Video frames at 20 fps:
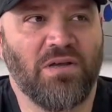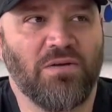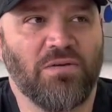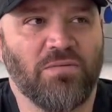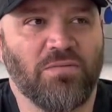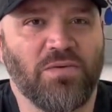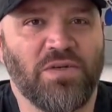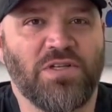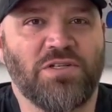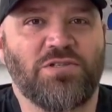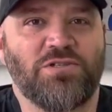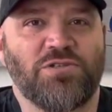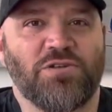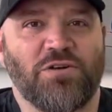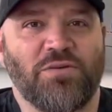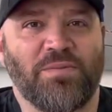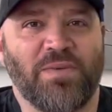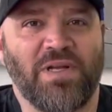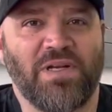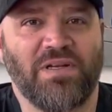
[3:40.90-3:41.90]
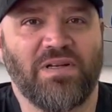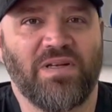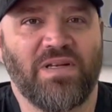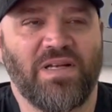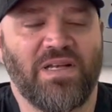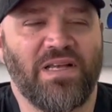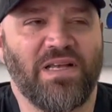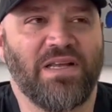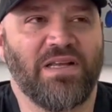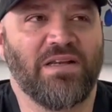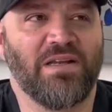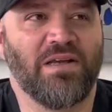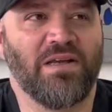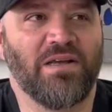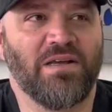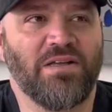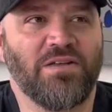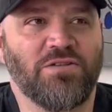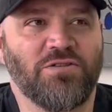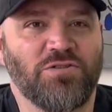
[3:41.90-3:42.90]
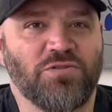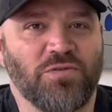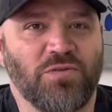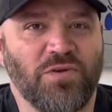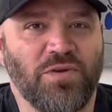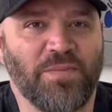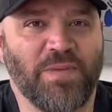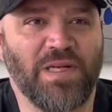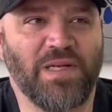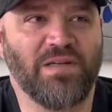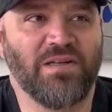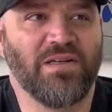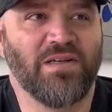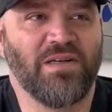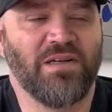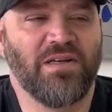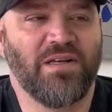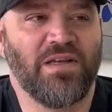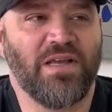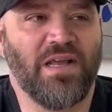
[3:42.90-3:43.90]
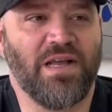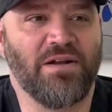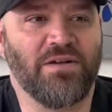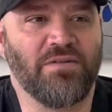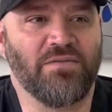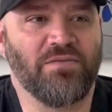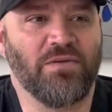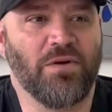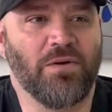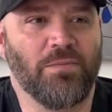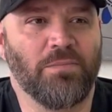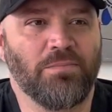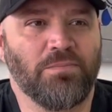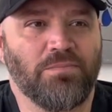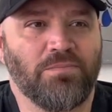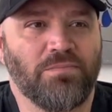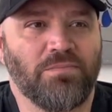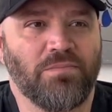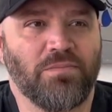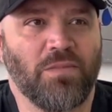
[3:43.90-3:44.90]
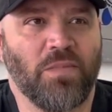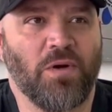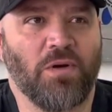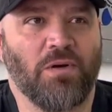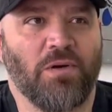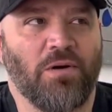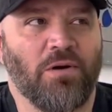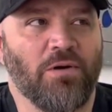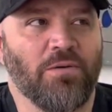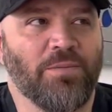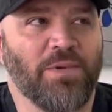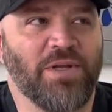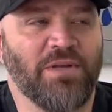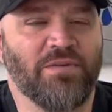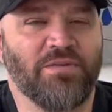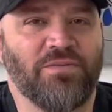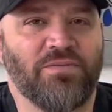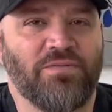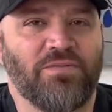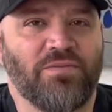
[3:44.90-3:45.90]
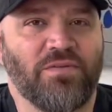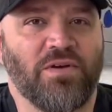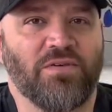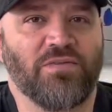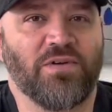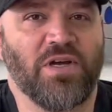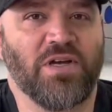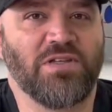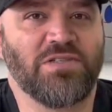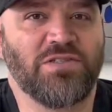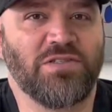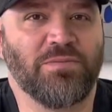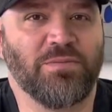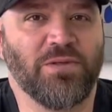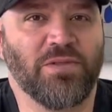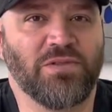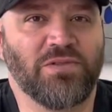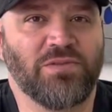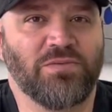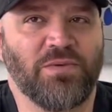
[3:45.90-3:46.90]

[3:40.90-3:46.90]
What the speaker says: reassurance and enjoyment out of our army of customers.